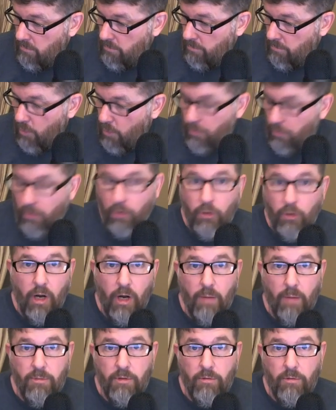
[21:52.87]
good
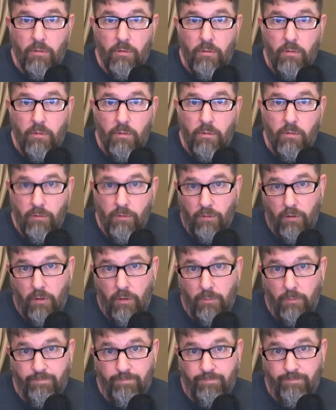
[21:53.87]
options.
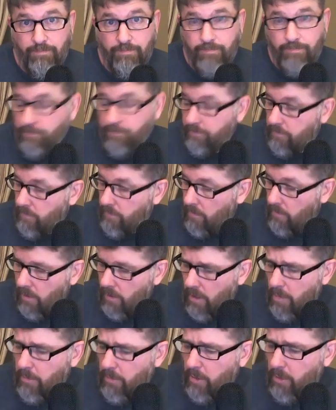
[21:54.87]
Consider them.
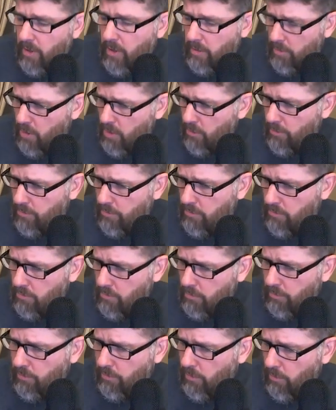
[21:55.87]
And I'm going to run them both,
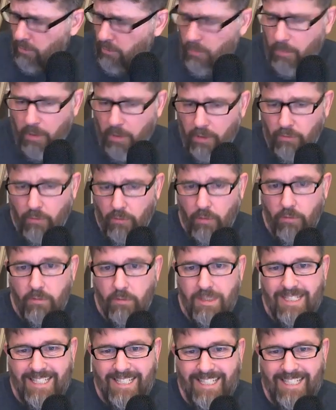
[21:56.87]
and we'll see which one breaks first.